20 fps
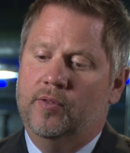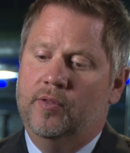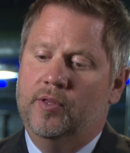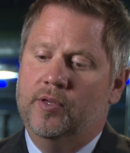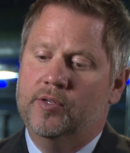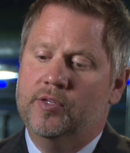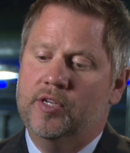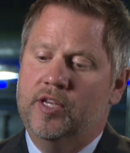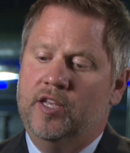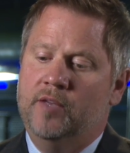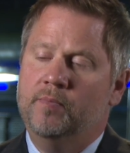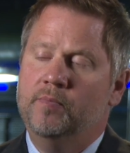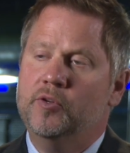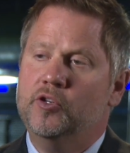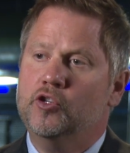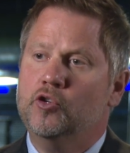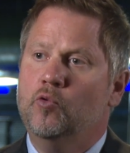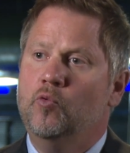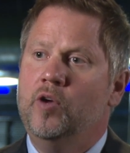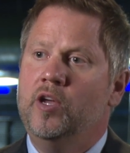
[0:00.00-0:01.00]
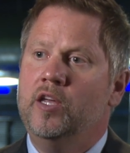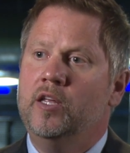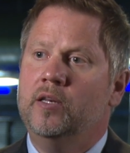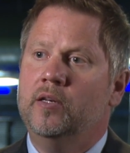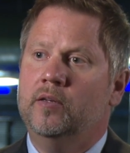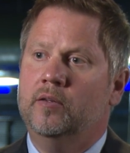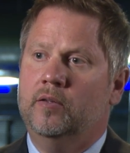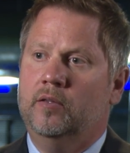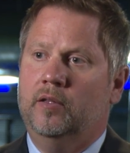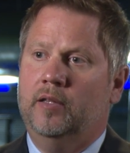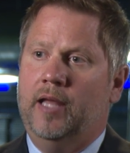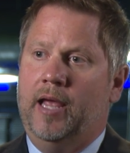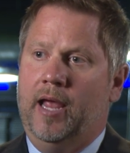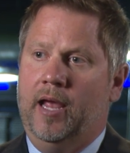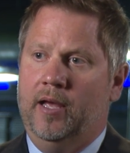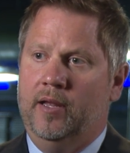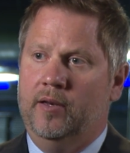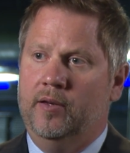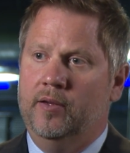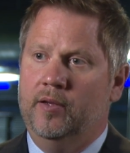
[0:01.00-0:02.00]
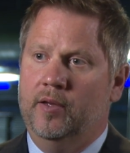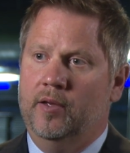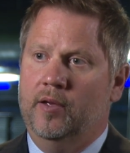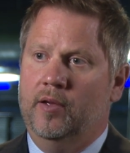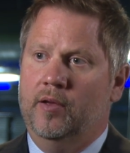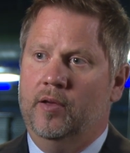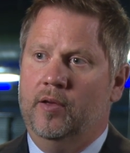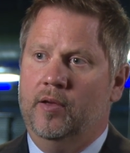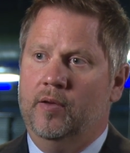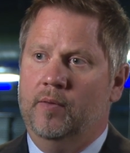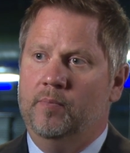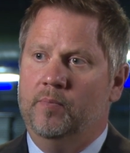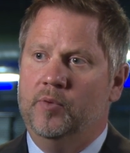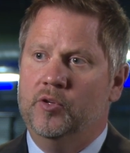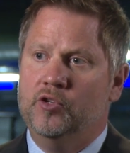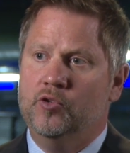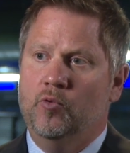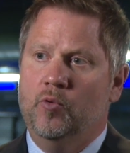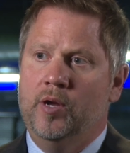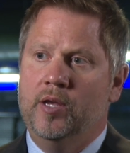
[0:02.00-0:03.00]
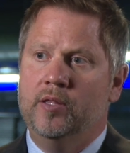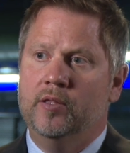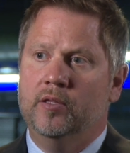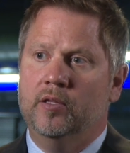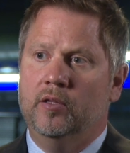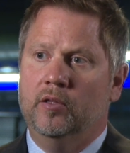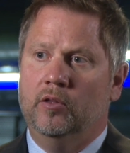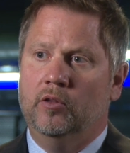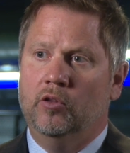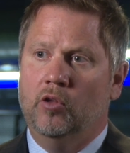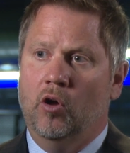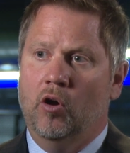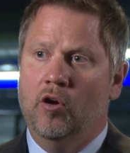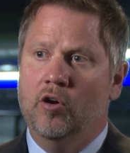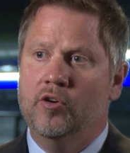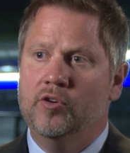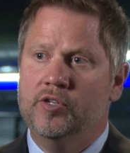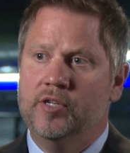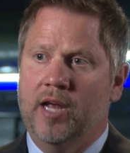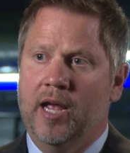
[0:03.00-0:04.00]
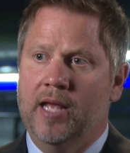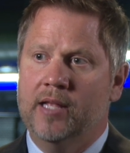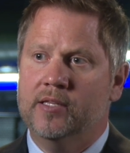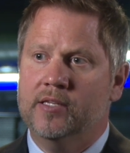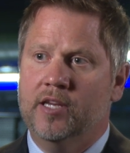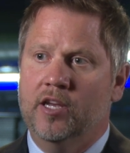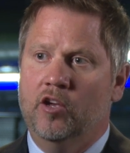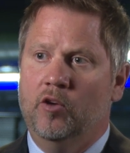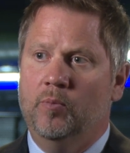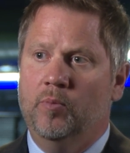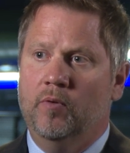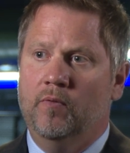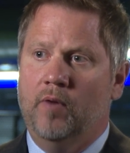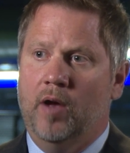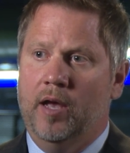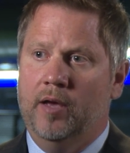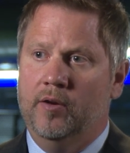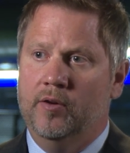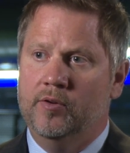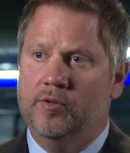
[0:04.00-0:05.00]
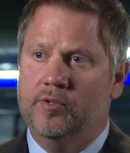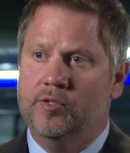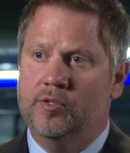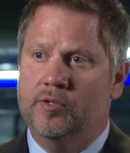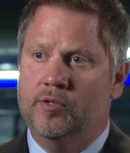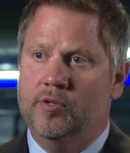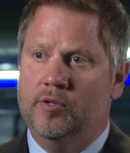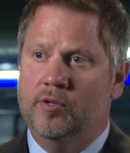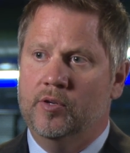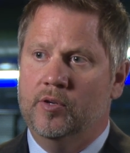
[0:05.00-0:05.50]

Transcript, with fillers: this in-between land between the large at-scale providers